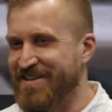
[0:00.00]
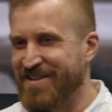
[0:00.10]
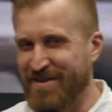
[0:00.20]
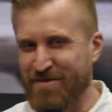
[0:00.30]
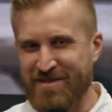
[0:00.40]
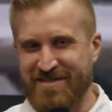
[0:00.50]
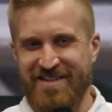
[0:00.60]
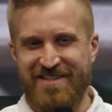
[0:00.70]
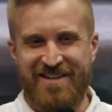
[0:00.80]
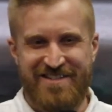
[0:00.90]
That was
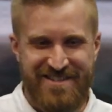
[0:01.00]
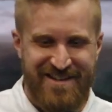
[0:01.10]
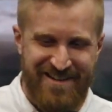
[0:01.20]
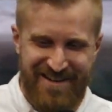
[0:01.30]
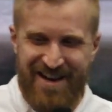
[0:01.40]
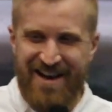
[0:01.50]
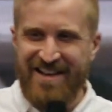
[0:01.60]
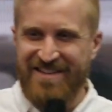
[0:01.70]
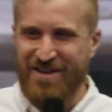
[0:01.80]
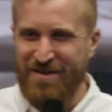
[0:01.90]
the test.
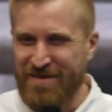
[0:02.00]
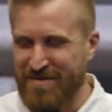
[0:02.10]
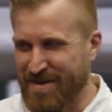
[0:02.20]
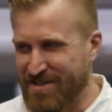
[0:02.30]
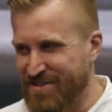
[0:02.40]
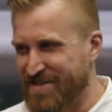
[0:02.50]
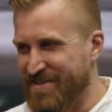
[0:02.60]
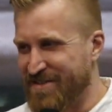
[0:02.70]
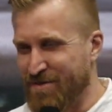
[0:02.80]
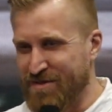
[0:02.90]
Thank you very much.
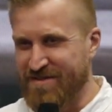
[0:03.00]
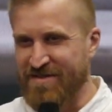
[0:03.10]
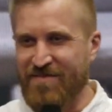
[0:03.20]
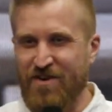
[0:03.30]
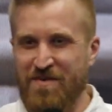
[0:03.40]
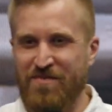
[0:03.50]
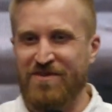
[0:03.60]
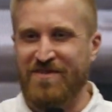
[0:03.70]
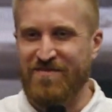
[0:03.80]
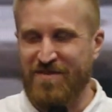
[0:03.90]
That was very
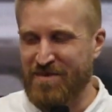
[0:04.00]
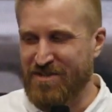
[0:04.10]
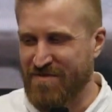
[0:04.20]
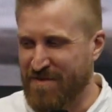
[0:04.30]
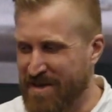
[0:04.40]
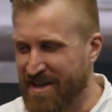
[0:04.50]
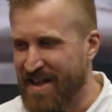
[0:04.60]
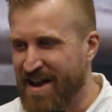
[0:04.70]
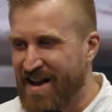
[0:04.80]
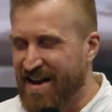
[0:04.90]
important information for me.
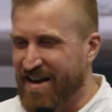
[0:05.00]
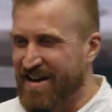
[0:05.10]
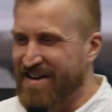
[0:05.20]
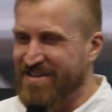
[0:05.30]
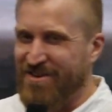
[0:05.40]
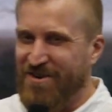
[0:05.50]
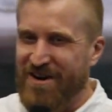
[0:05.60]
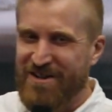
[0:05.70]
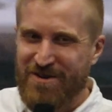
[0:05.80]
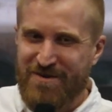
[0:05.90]
So
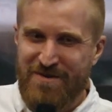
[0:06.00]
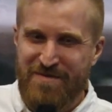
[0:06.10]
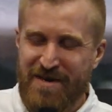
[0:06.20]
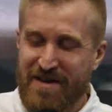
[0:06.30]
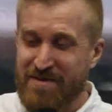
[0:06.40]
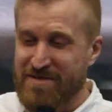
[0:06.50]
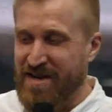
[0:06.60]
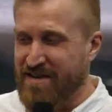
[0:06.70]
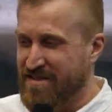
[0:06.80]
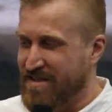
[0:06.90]
hello, my name is
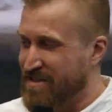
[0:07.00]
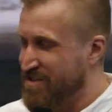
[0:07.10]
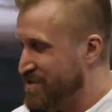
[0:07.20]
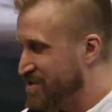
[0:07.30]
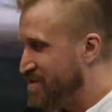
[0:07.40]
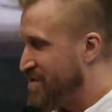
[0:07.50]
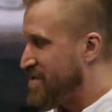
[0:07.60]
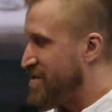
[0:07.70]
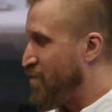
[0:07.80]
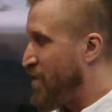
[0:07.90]
Max. As I told you,
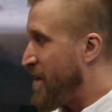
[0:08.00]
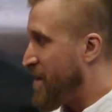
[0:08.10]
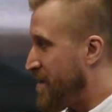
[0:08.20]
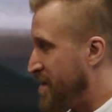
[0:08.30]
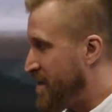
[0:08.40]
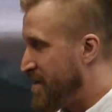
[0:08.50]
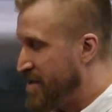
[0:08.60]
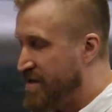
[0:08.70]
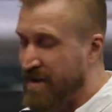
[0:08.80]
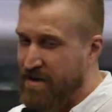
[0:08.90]
we are
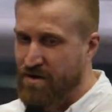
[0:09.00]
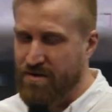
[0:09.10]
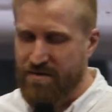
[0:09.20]
Yango.